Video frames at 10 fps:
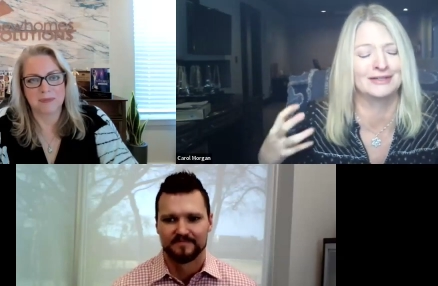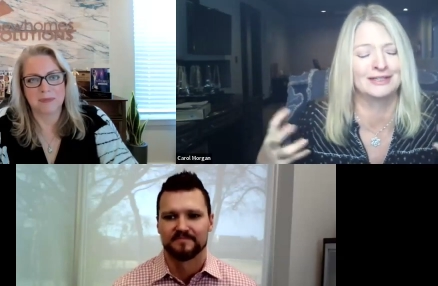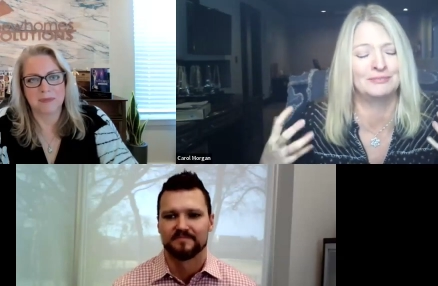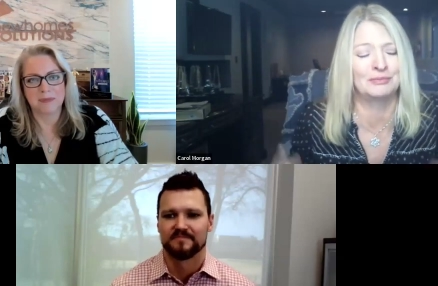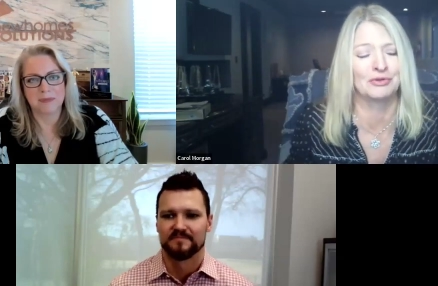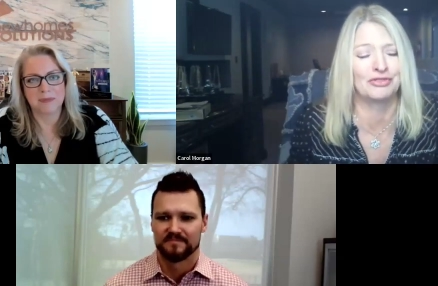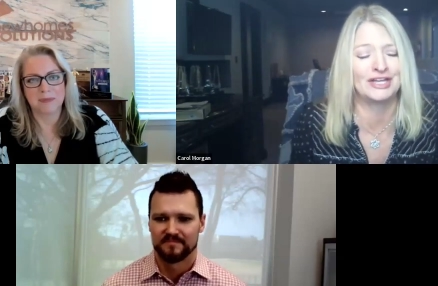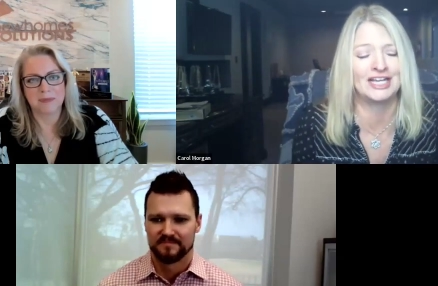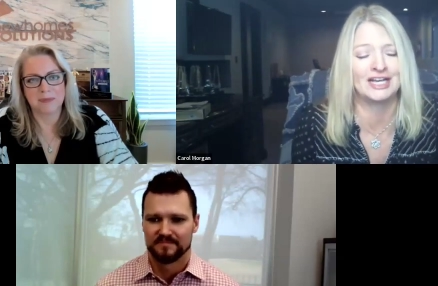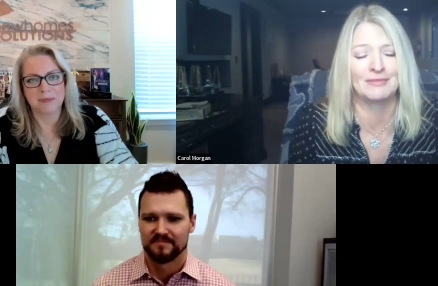Speaker 1: get people
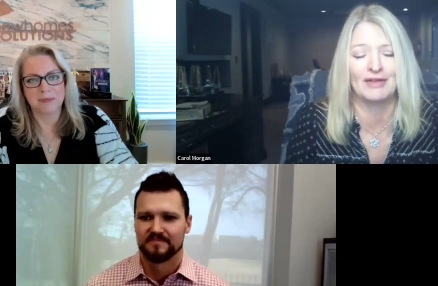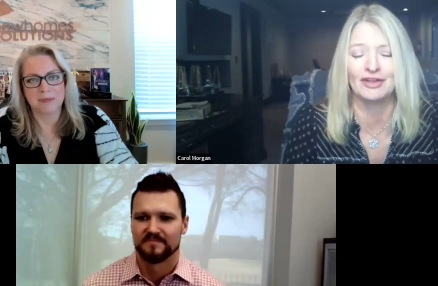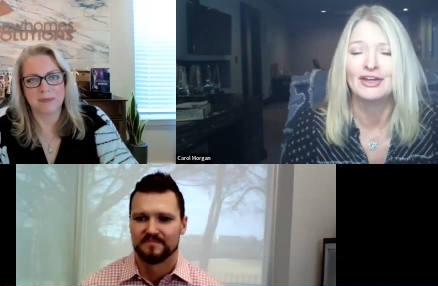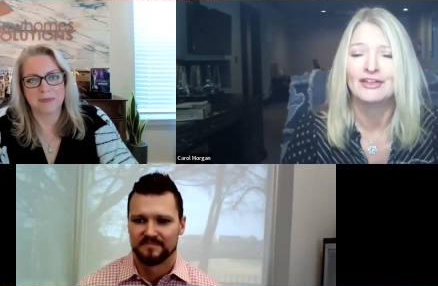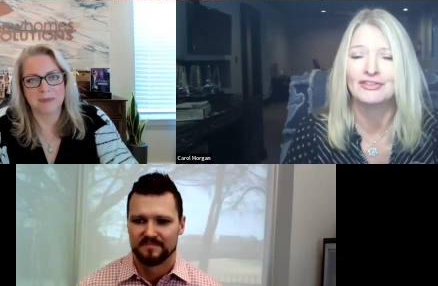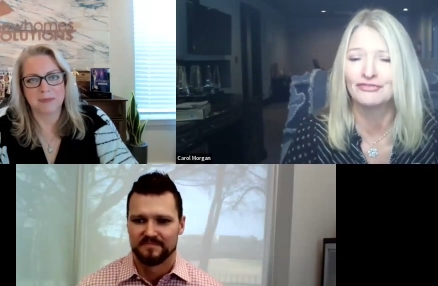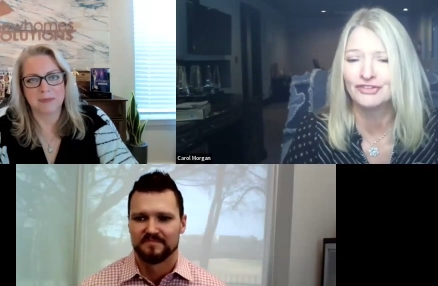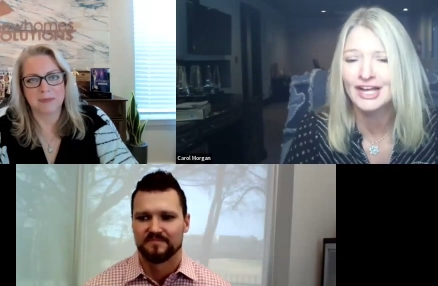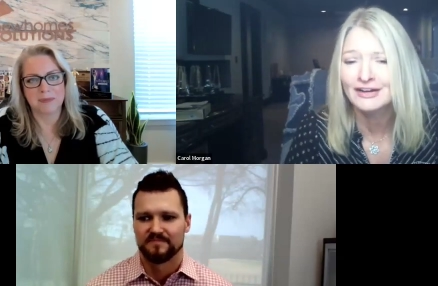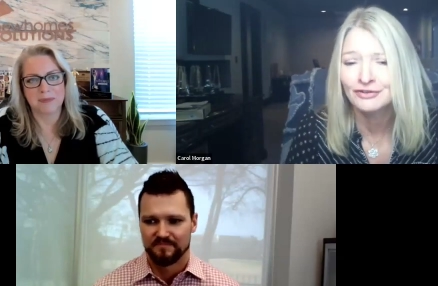thinking about the the
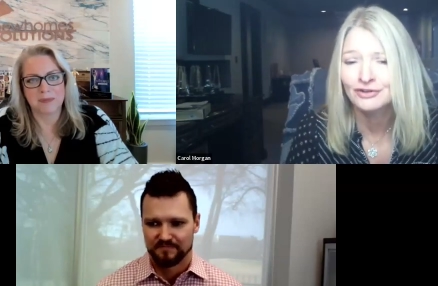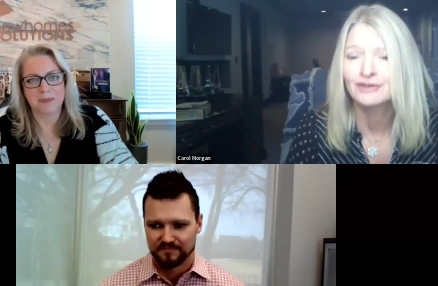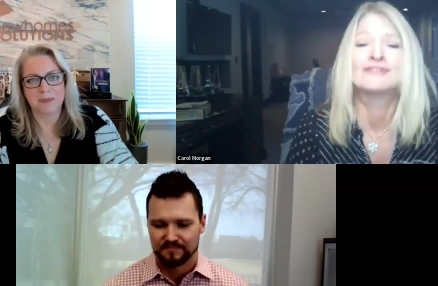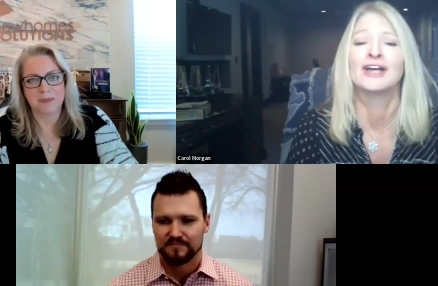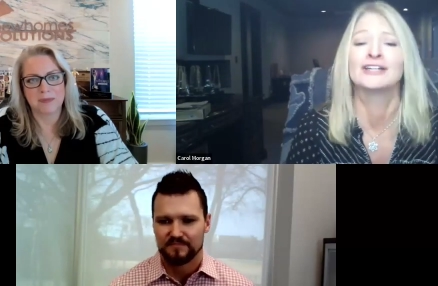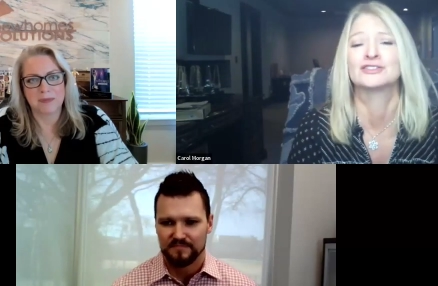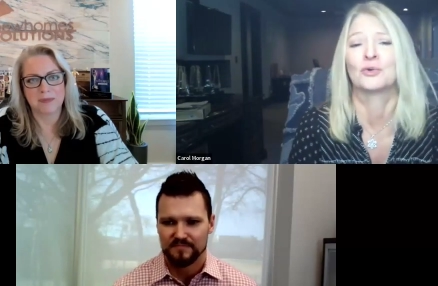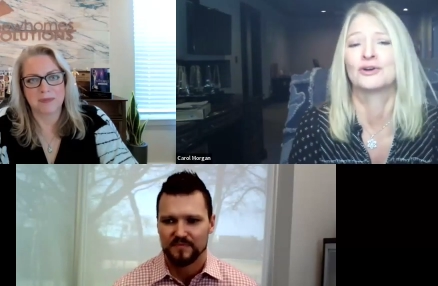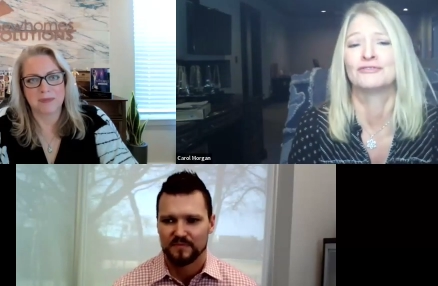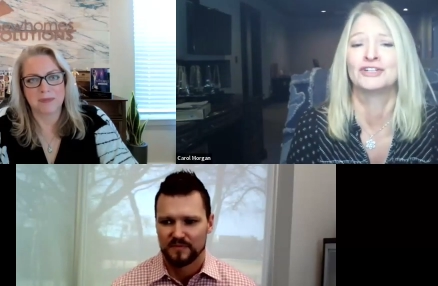flavor of that
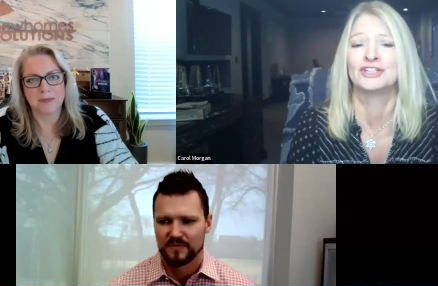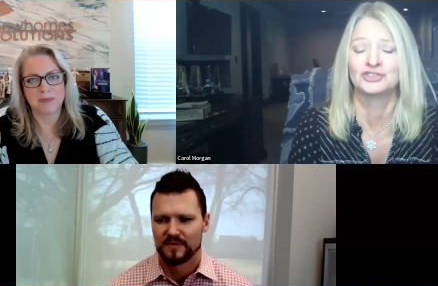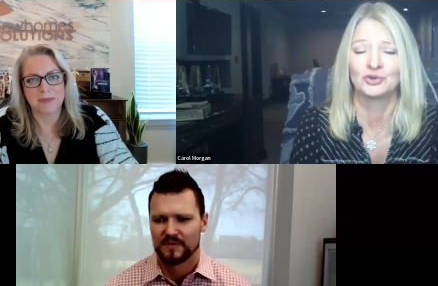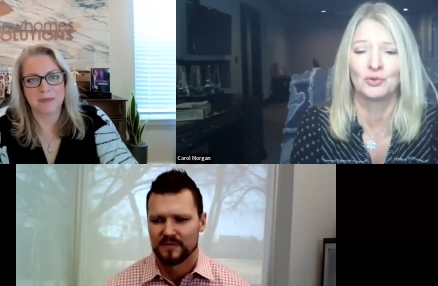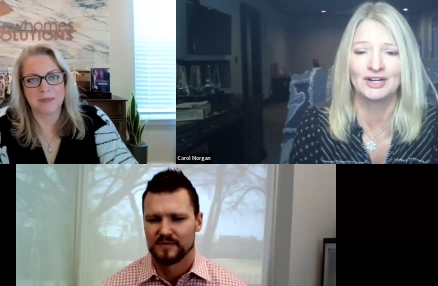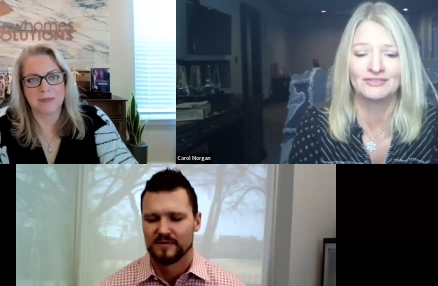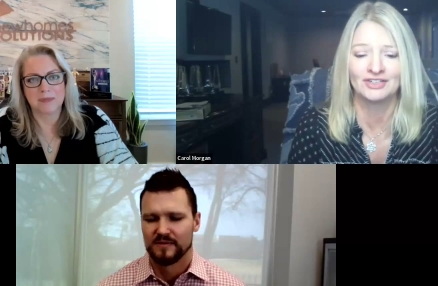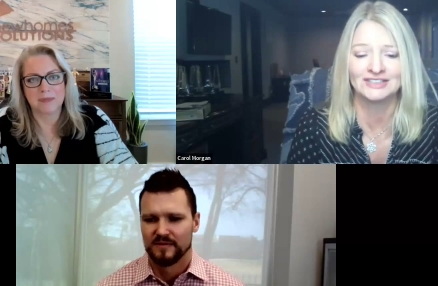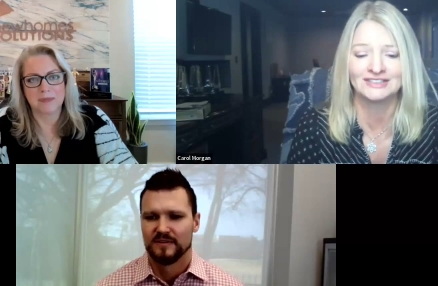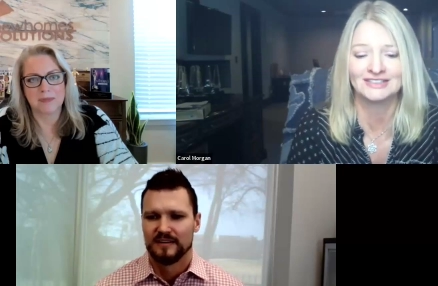swordfish or
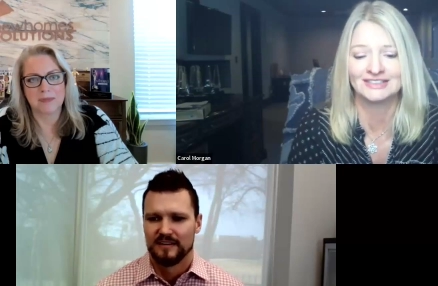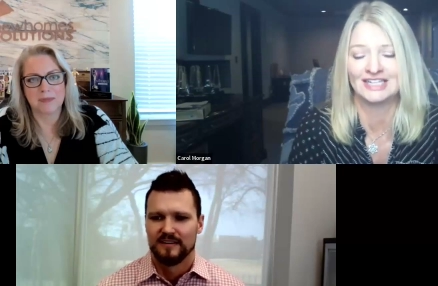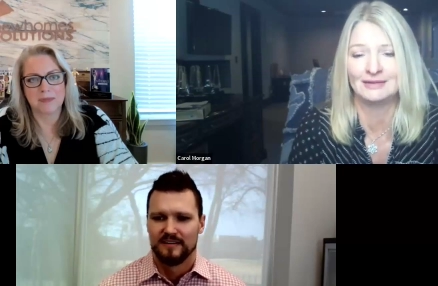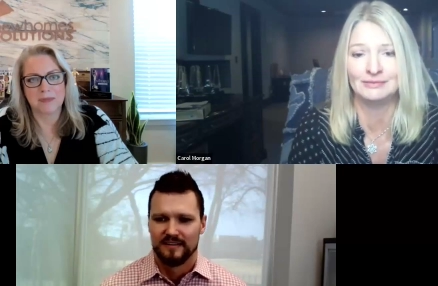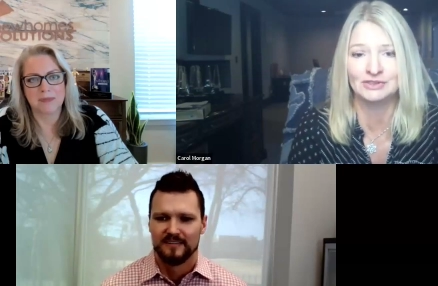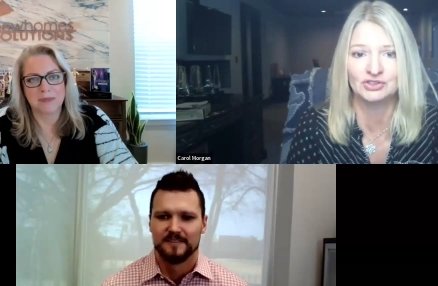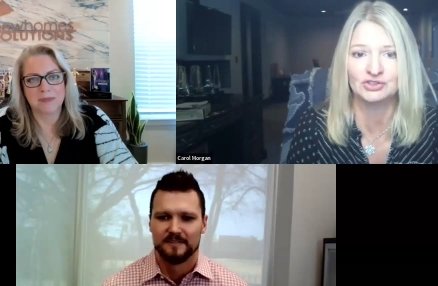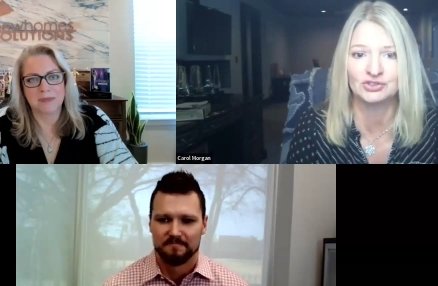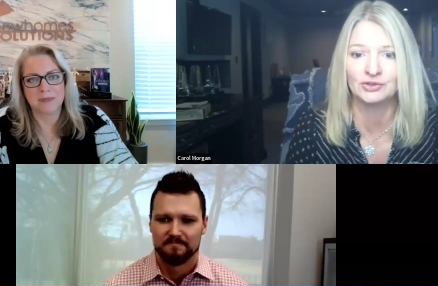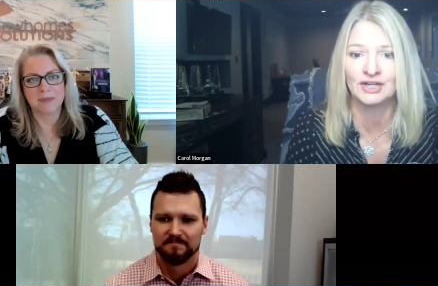whatever it is the same is
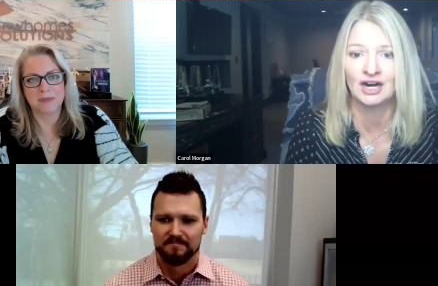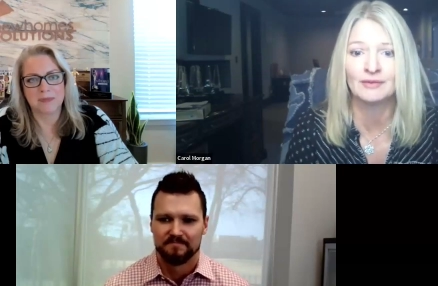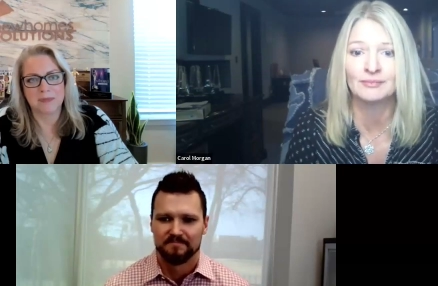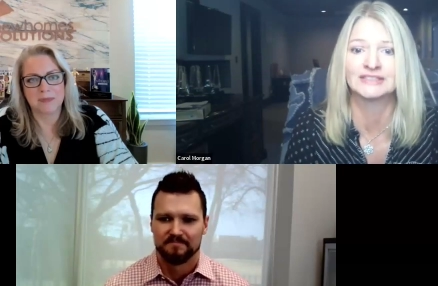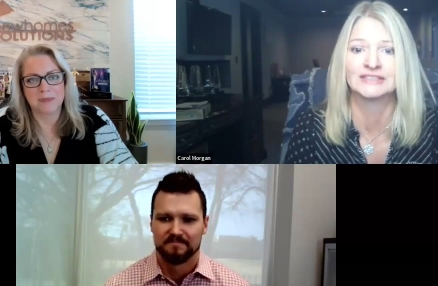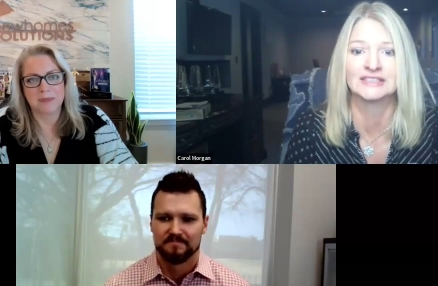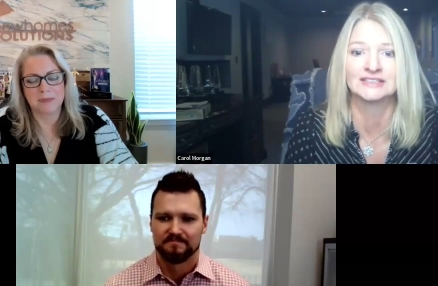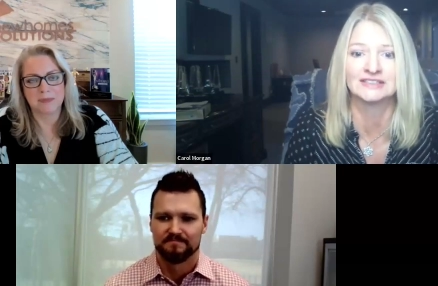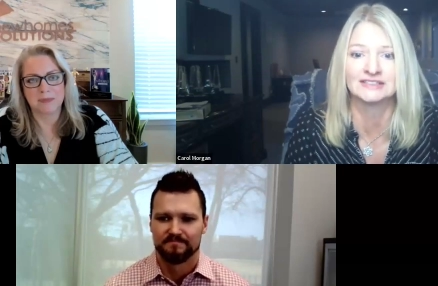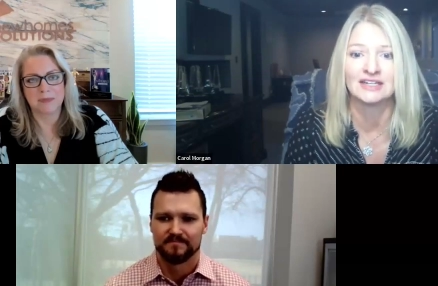true in our
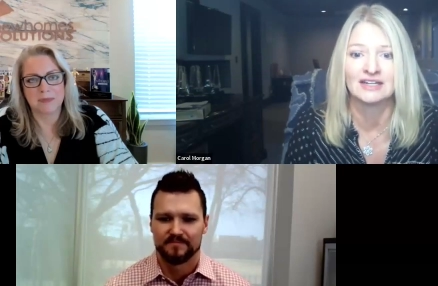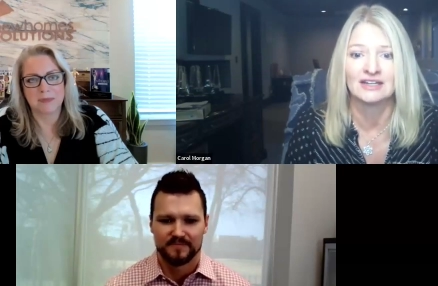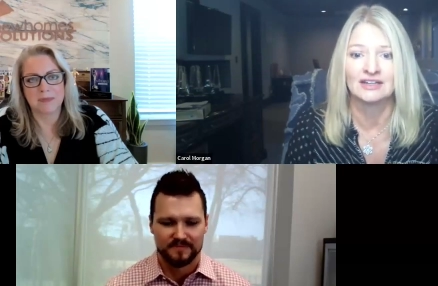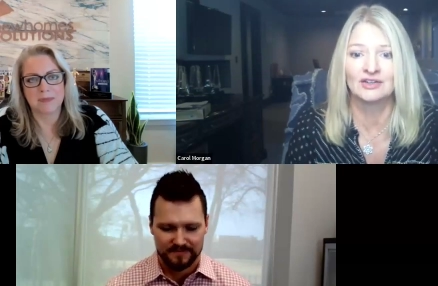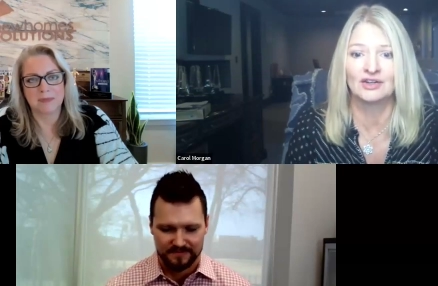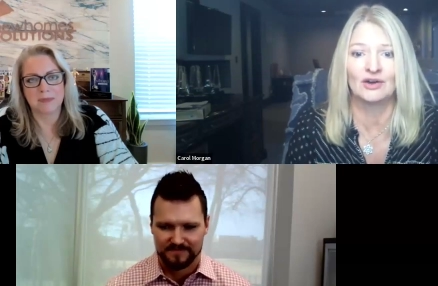business it's you